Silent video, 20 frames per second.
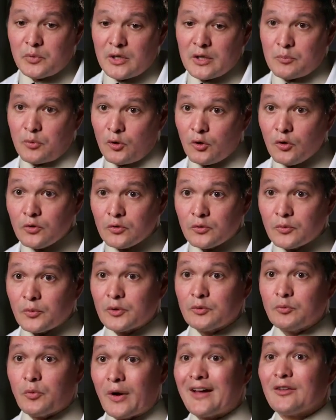people
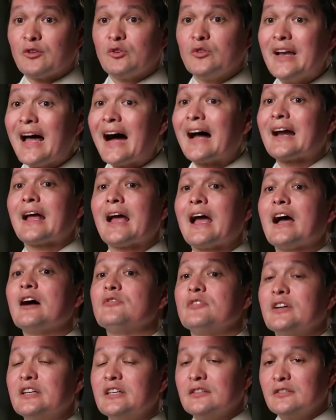would rather not
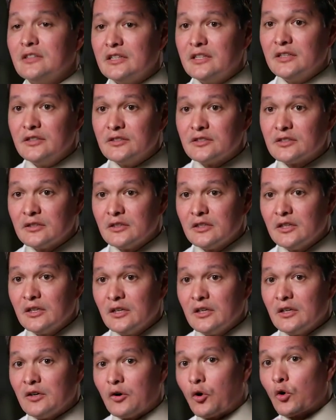have any leads
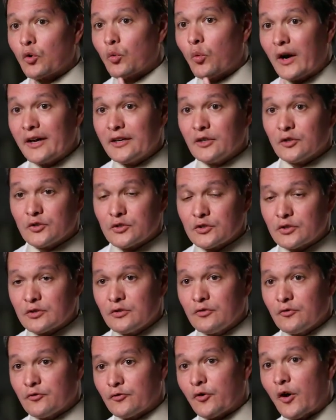or
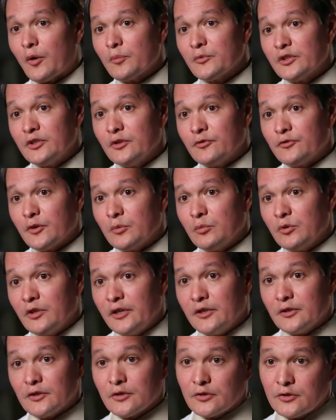wires from the
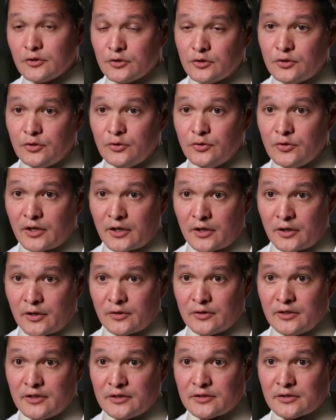defibrillator to the
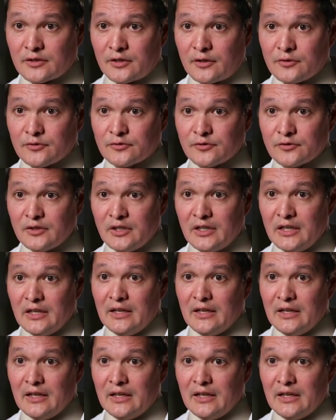heart itself.